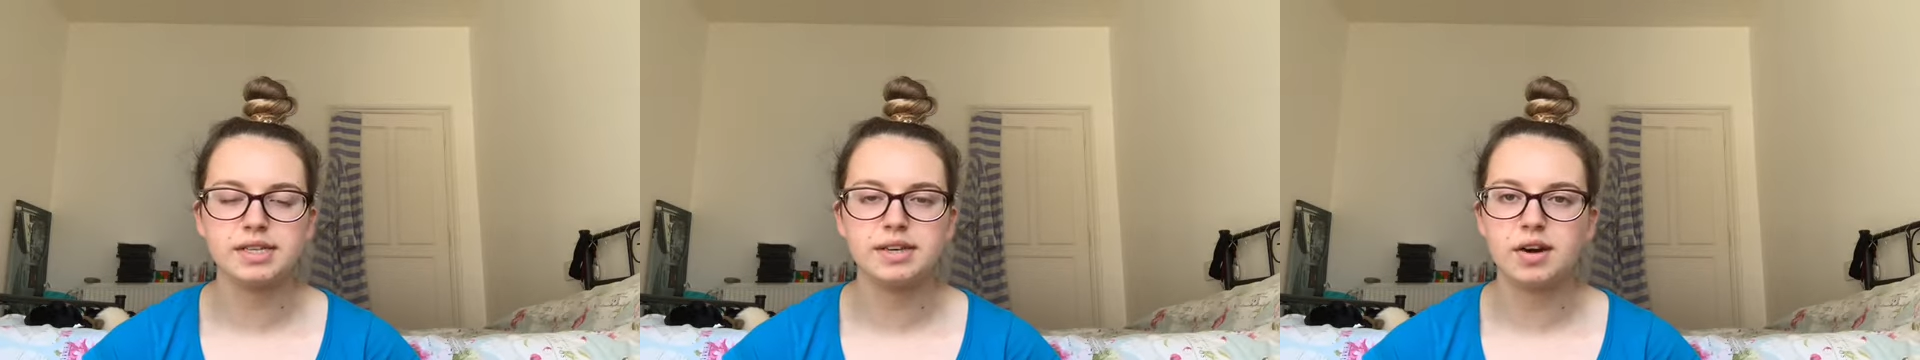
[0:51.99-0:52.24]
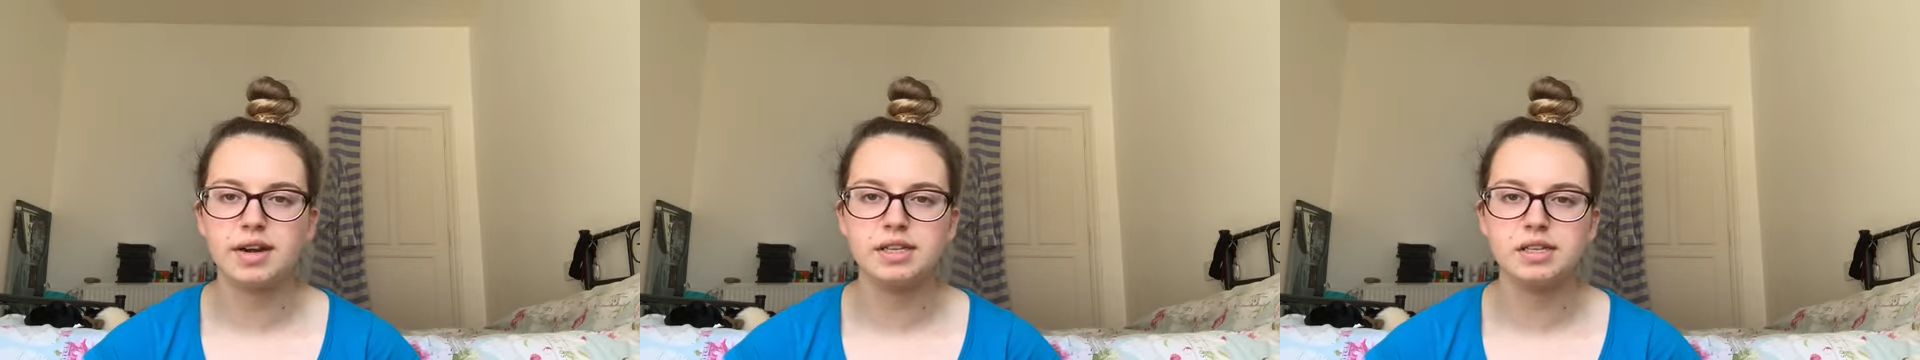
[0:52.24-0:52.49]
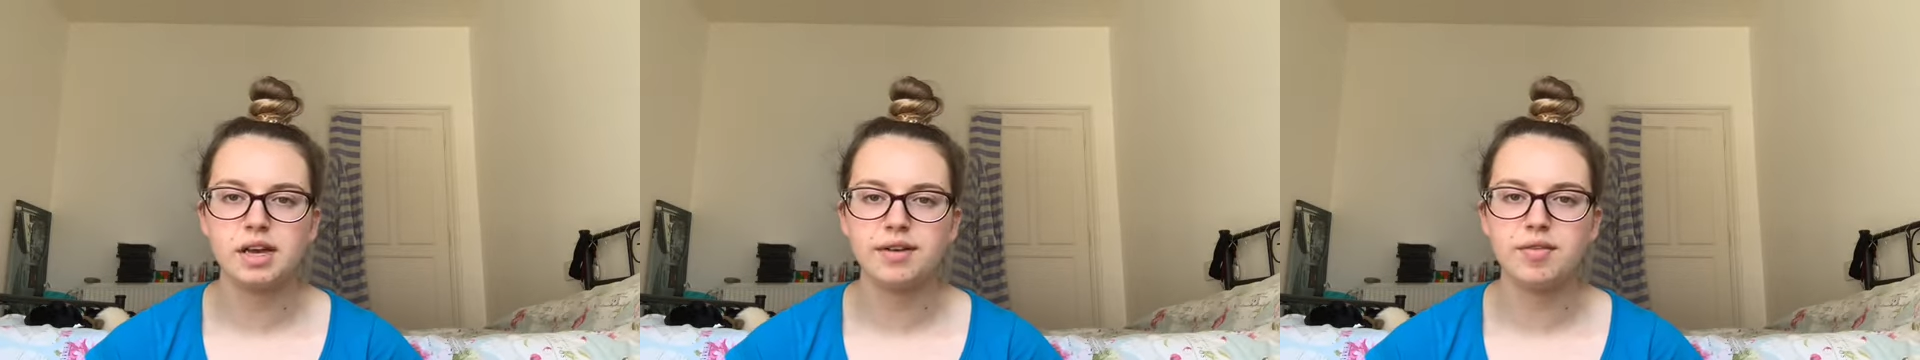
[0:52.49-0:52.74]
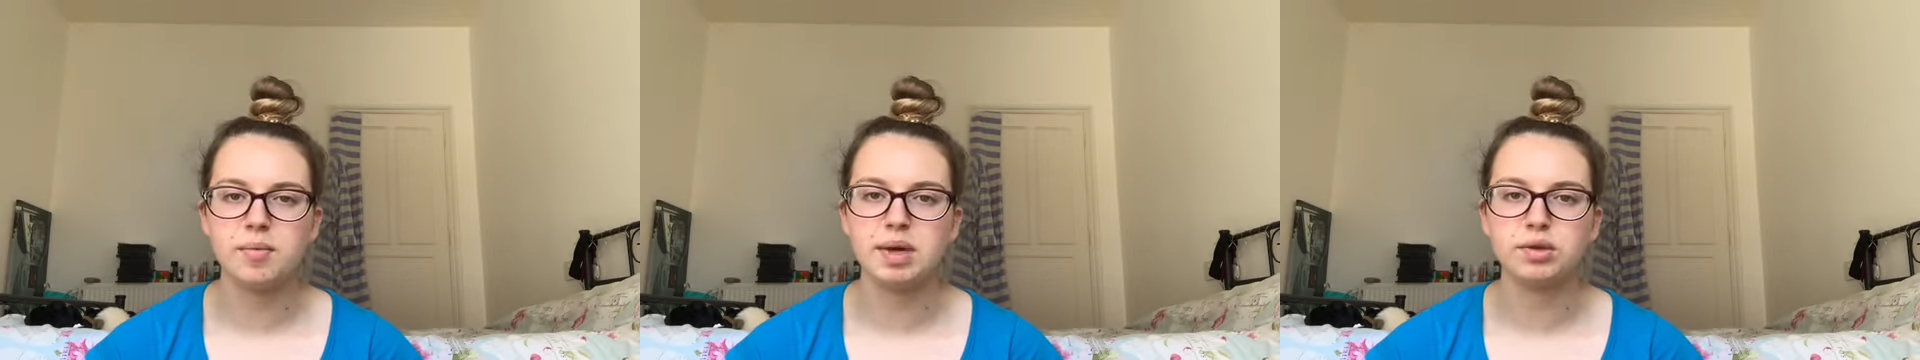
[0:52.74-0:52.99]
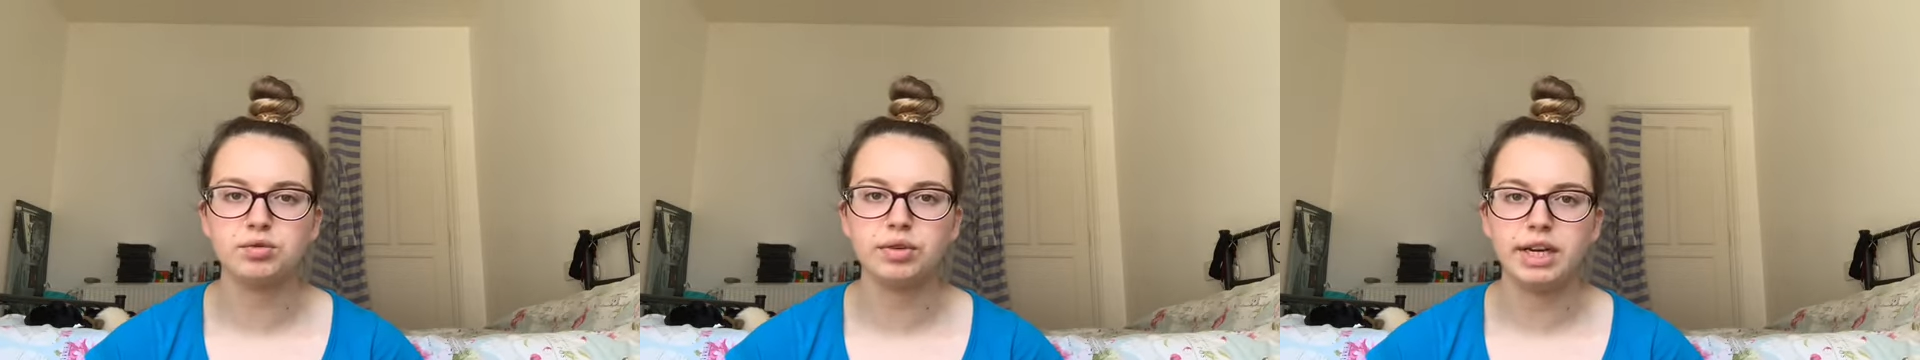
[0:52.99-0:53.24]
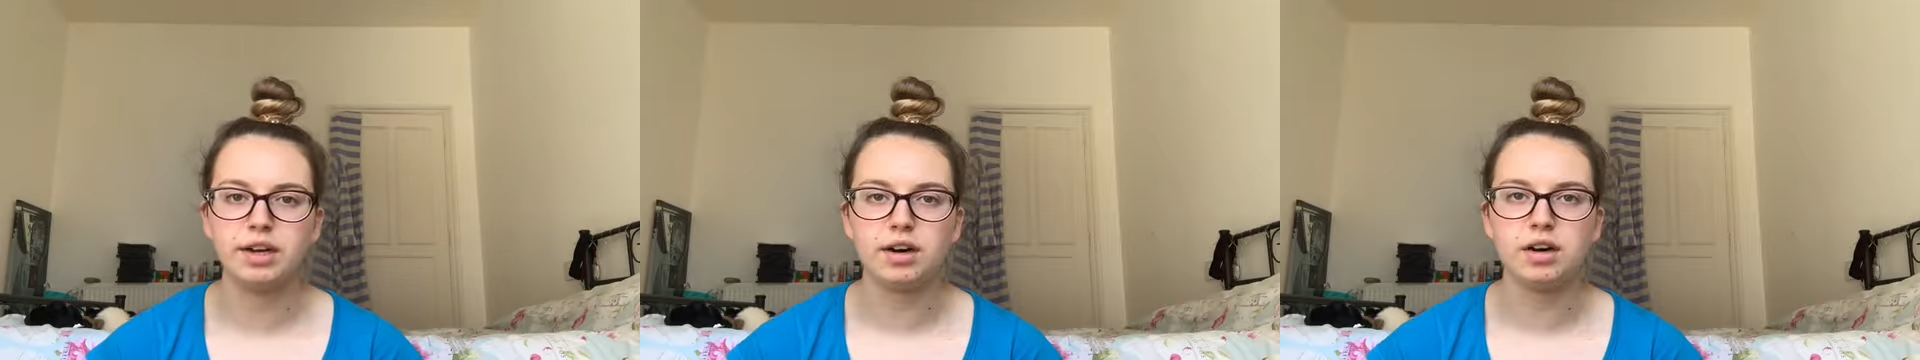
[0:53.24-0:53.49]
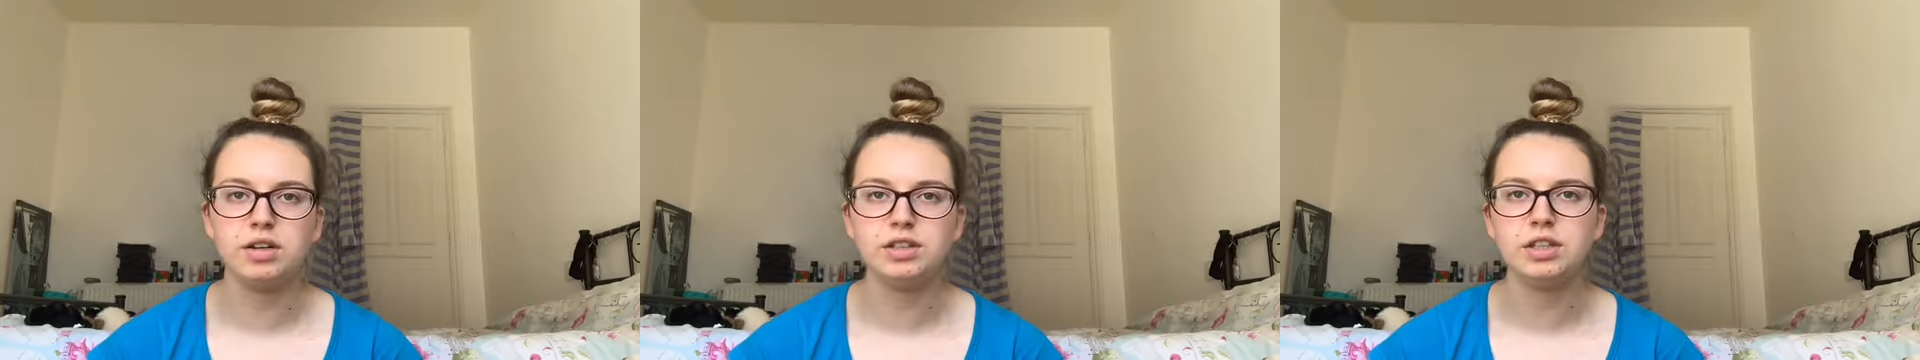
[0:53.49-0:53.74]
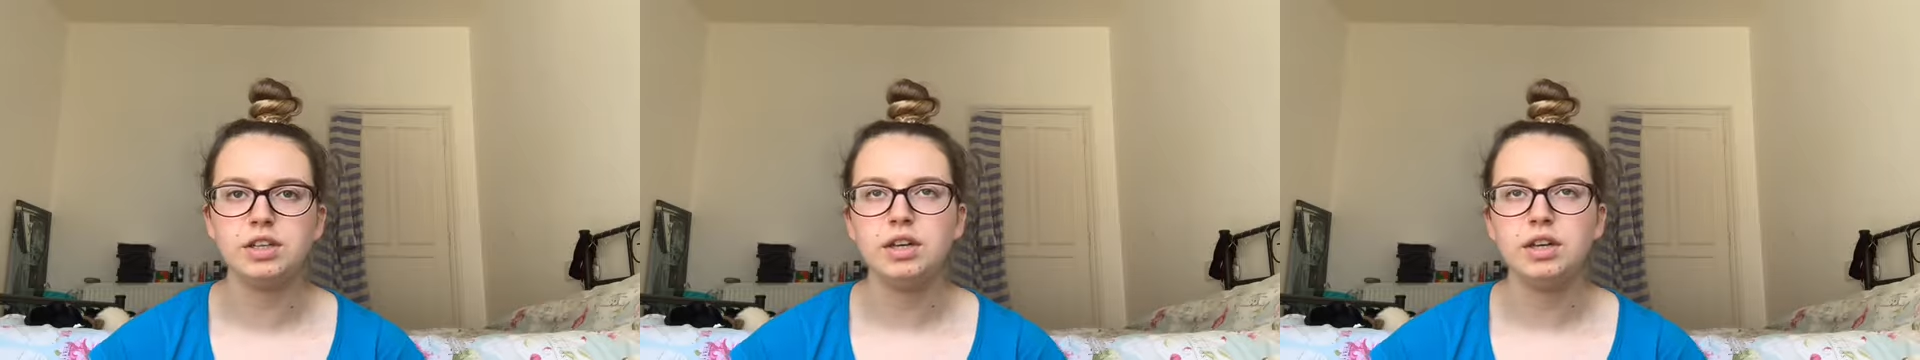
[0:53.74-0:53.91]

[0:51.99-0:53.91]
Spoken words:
started. So for me, it was really hard.